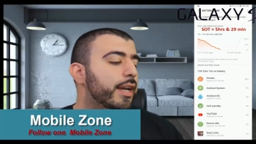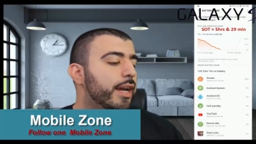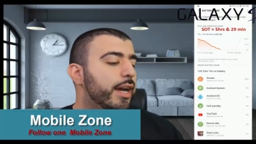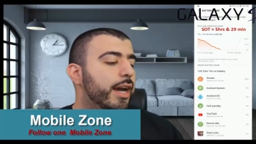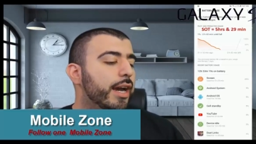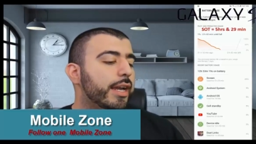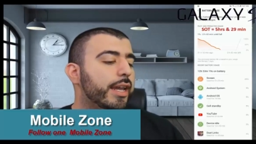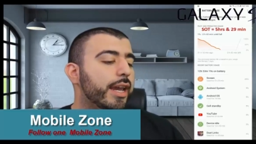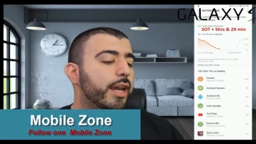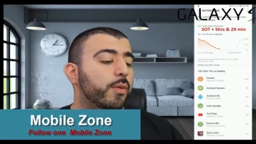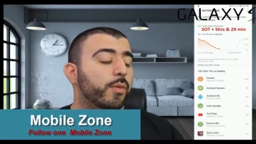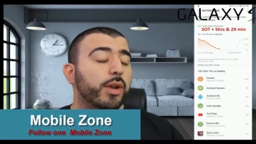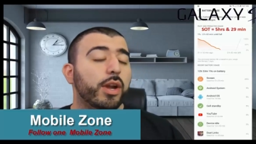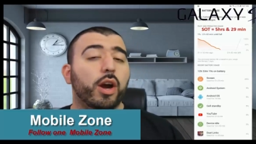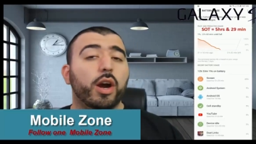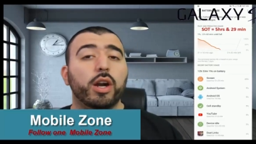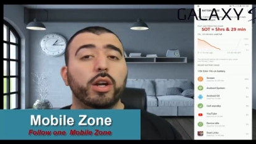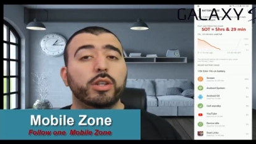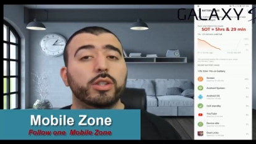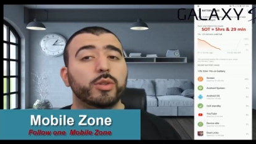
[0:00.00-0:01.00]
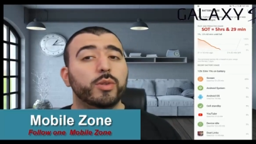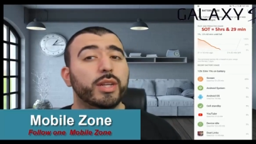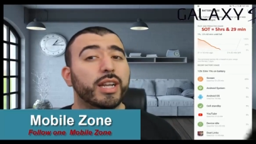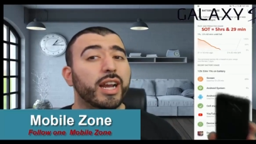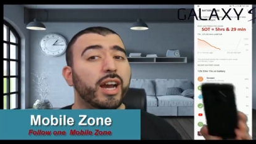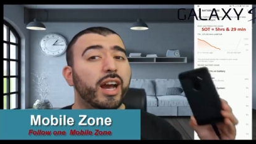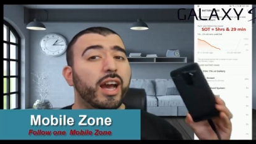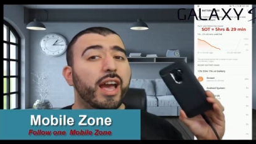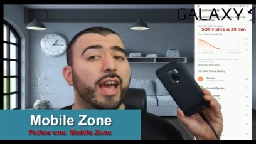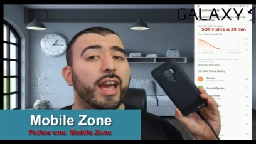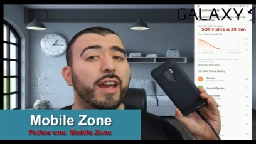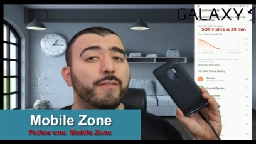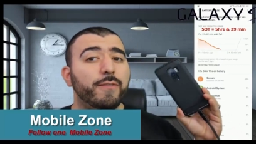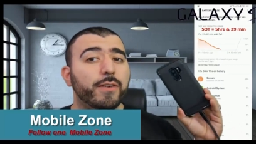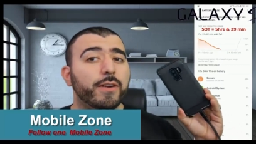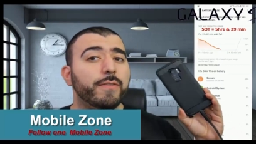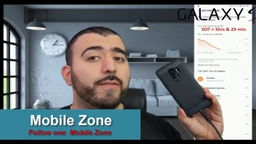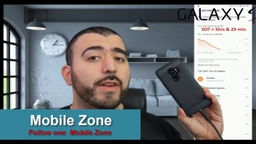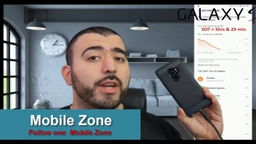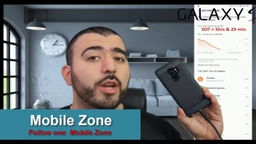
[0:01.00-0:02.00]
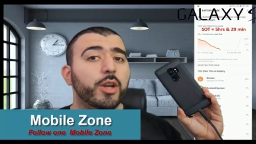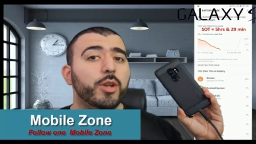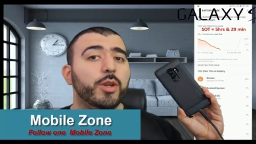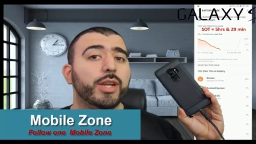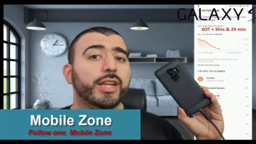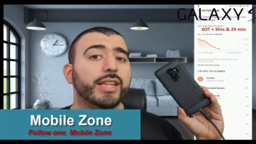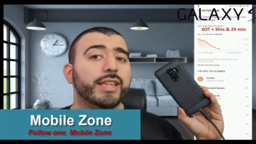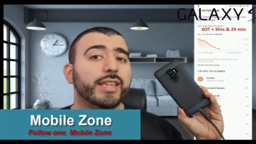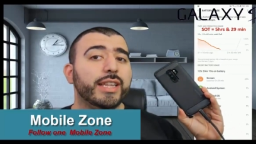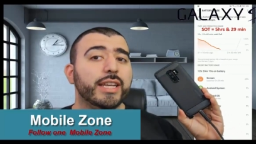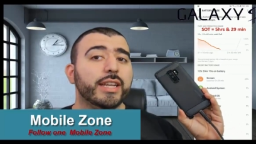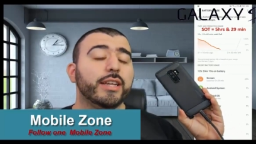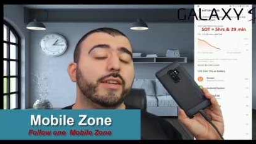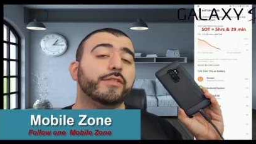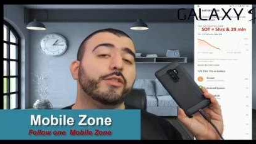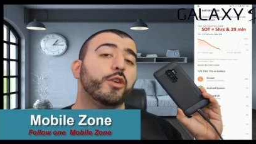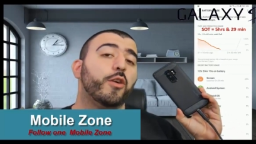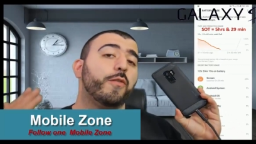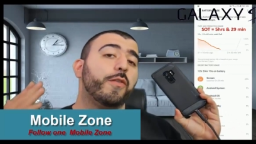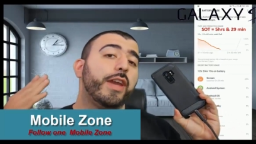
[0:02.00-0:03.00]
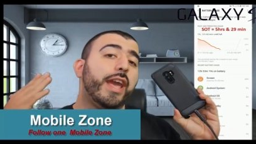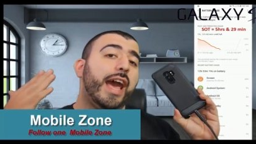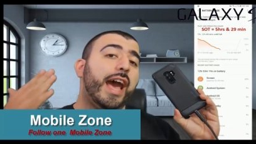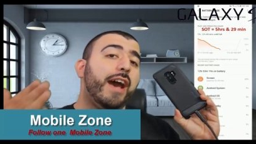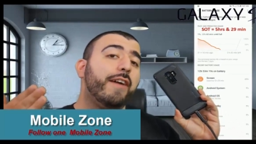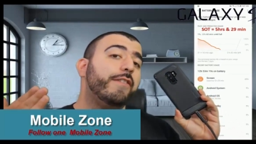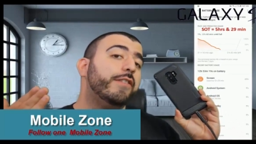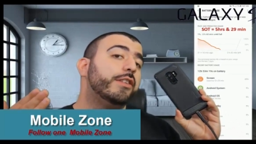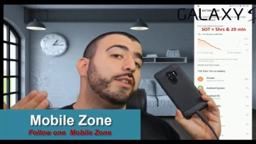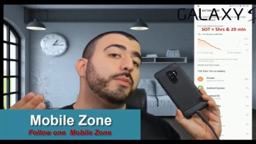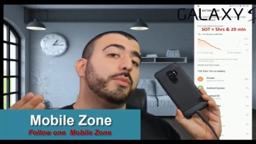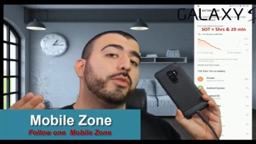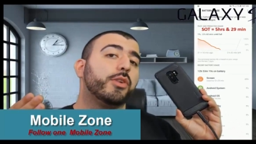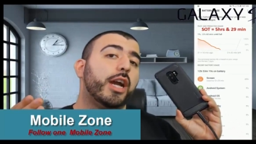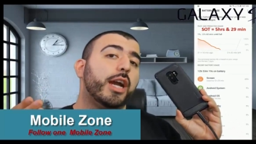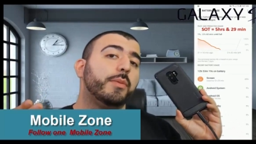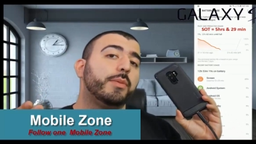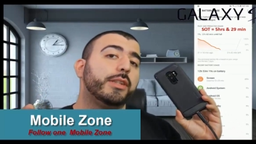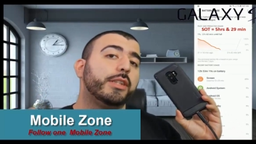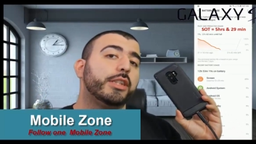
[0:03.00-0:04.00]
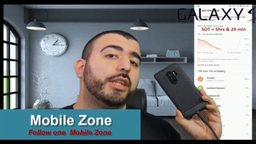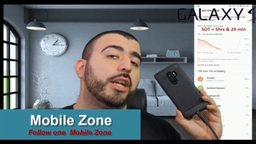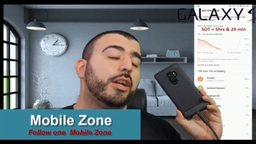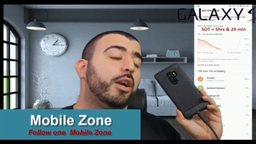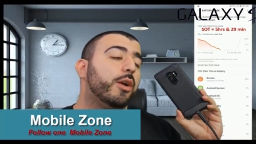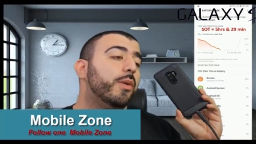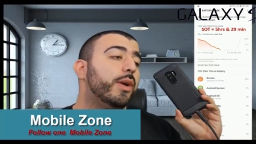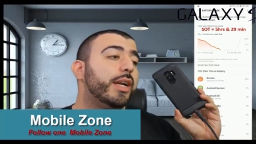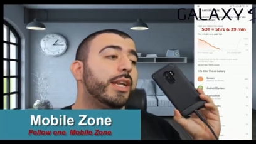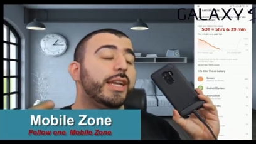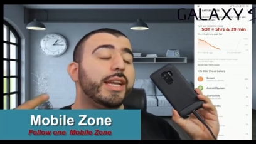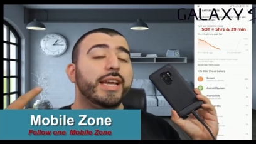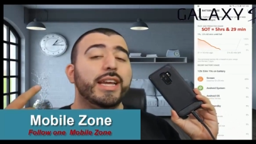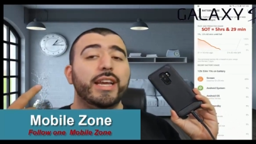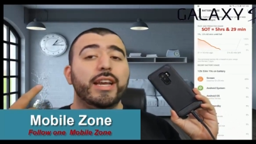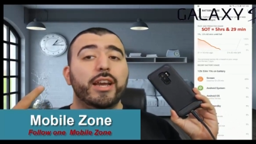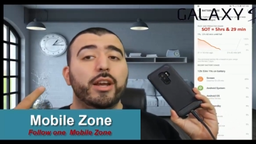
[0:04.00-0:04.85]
Again, we are doing every video you can think of, so if you haven't subscribed to the channel already,